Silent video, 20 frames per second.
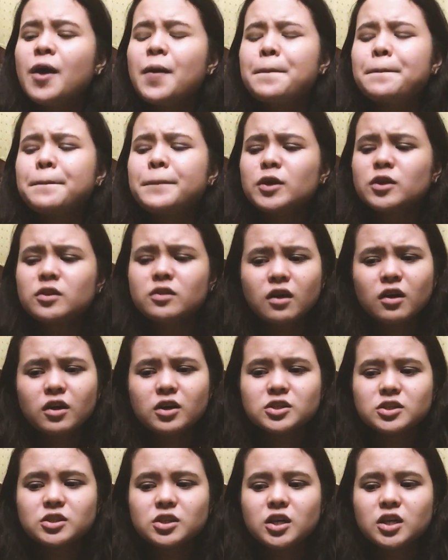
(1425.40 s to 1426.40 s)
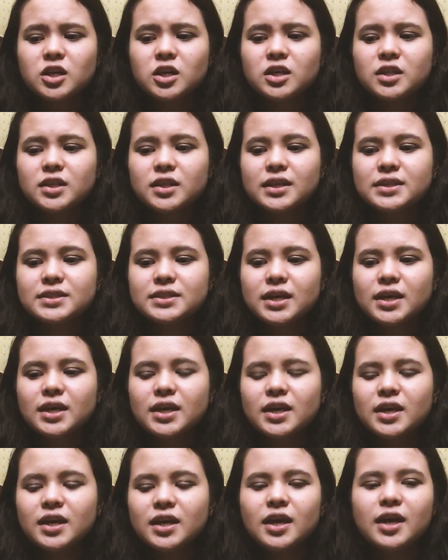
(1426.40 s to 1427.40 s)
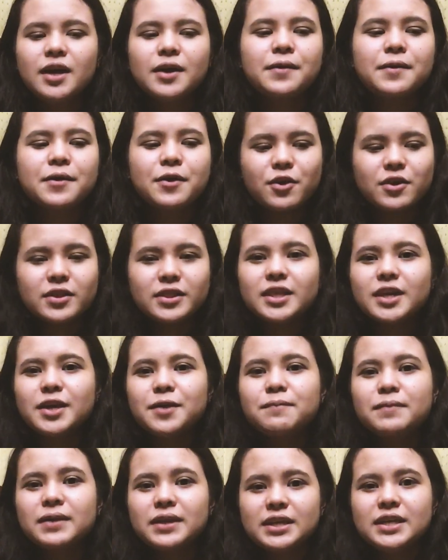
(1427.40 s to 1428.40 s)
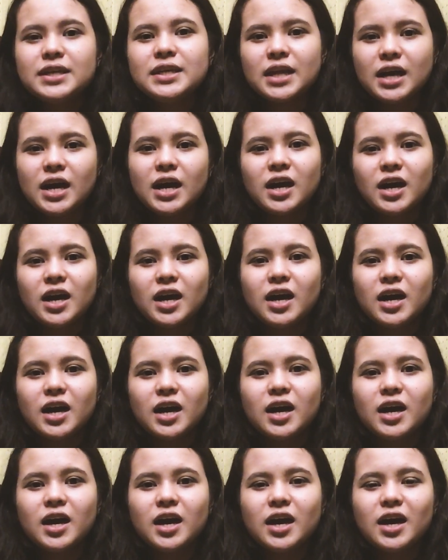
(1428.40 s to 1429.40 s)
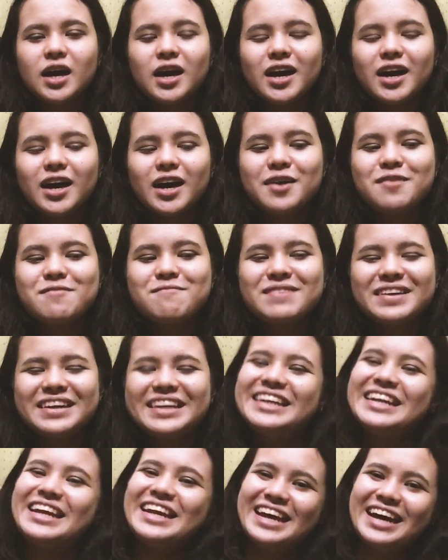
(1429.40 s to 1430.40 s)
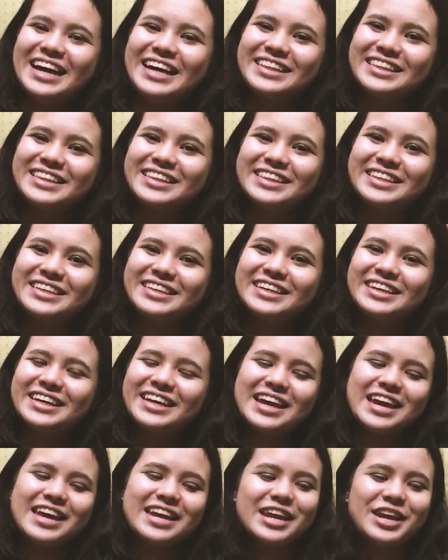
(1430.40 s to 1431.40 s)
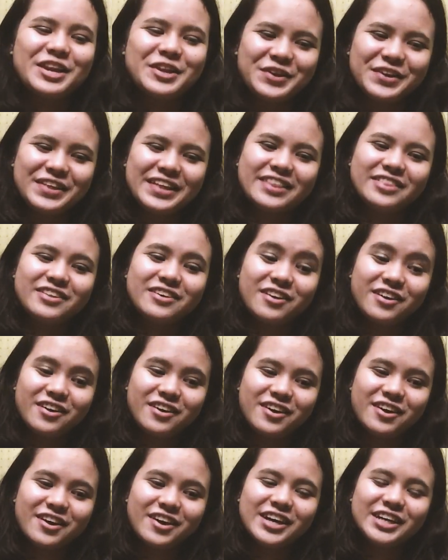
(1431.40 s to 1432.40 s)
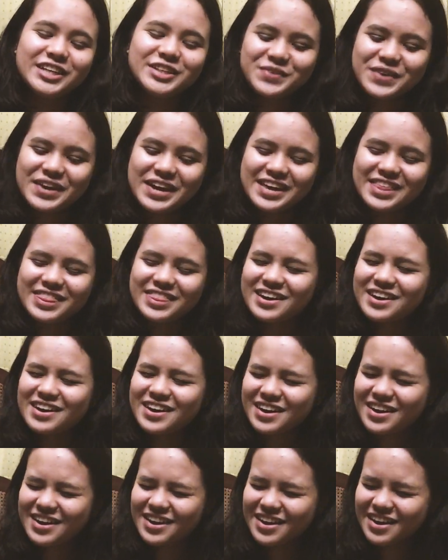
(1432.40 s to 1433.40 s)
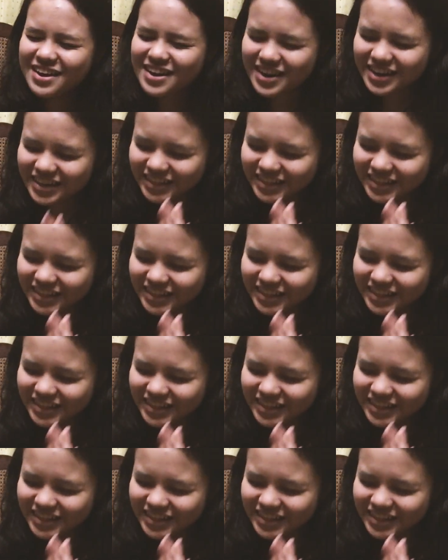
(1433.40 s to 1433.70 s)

production kasi konting mali lang, mali na lahat. And I learned that the hard way, the hard